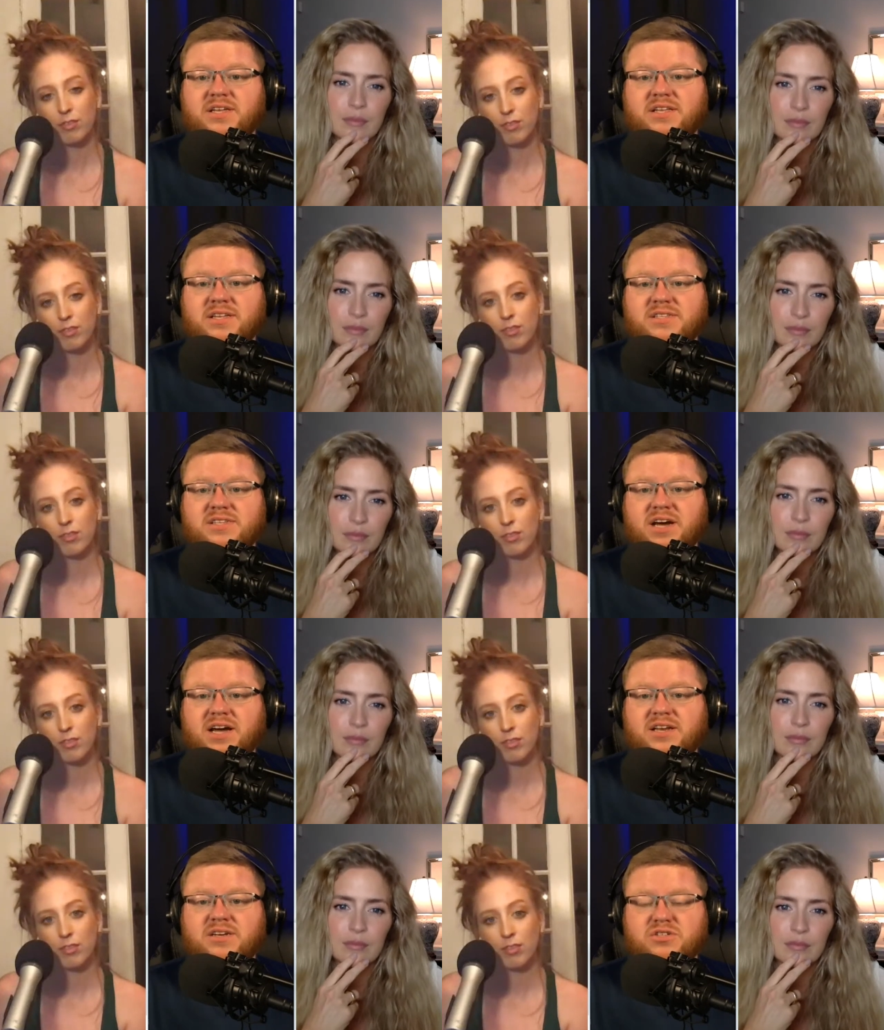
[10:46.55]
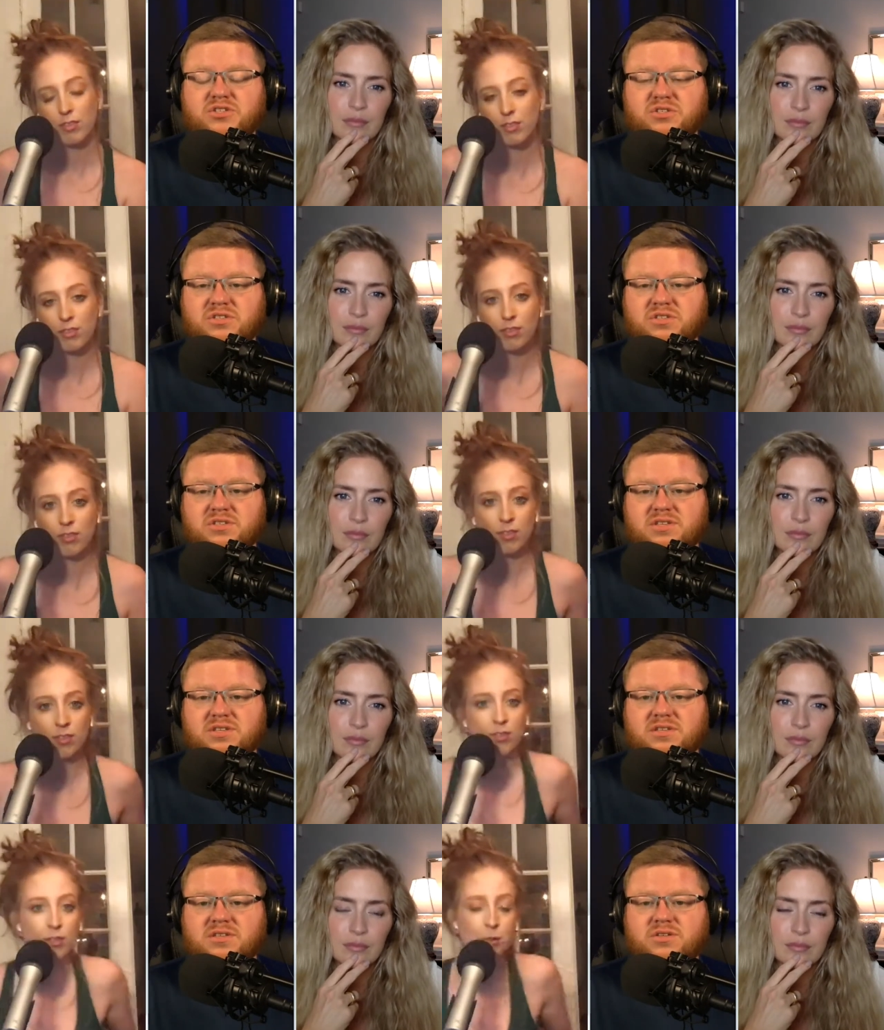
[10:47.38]
Speaker 1: It's not,
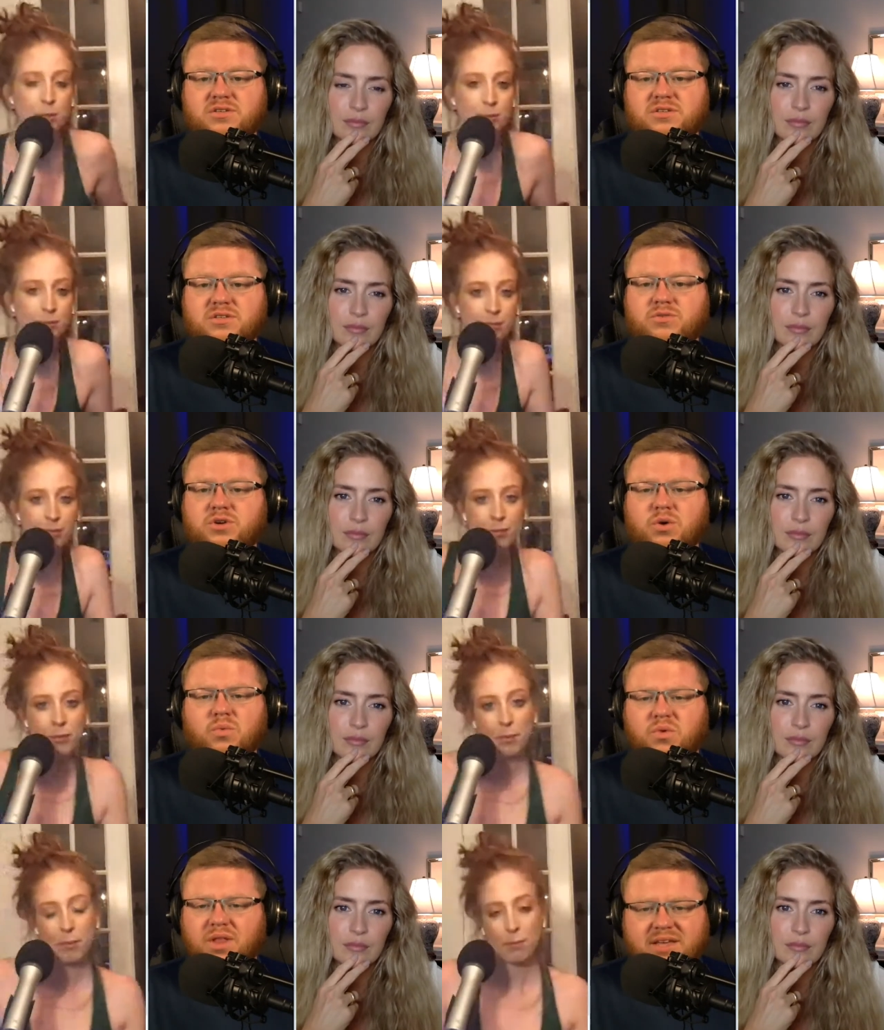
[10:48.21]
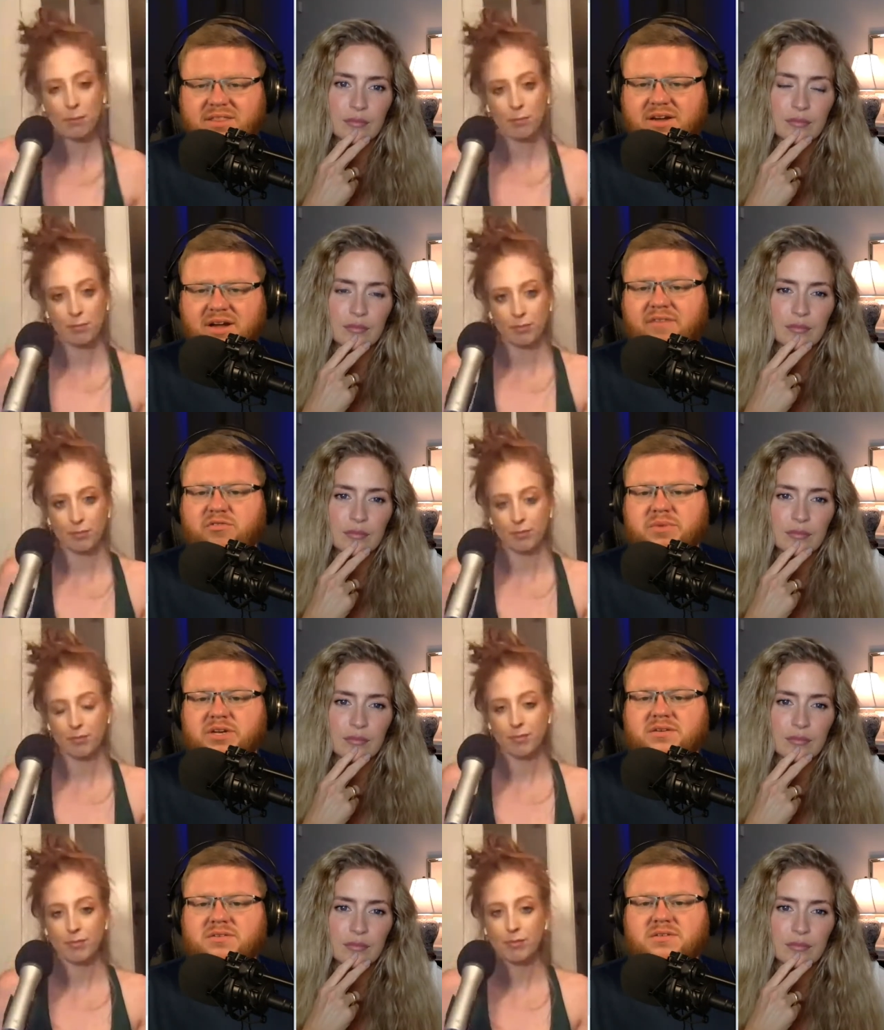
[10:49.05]
you, you don't like the
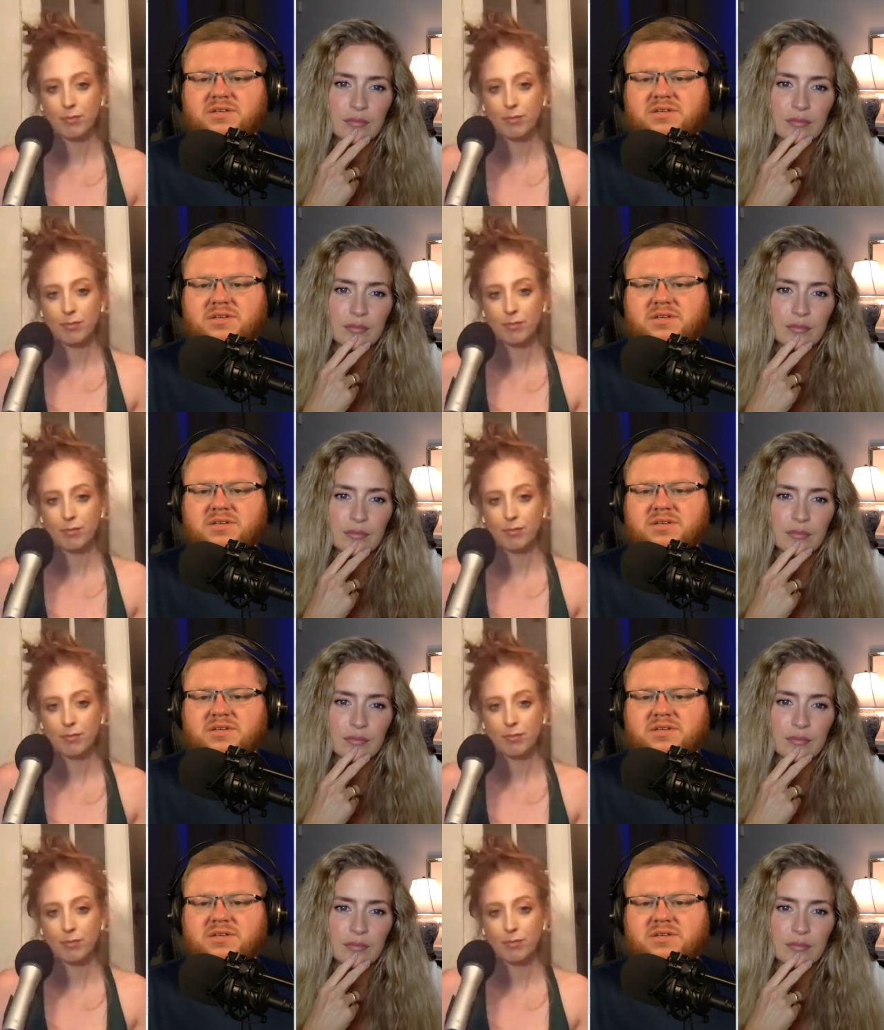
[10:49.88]
government.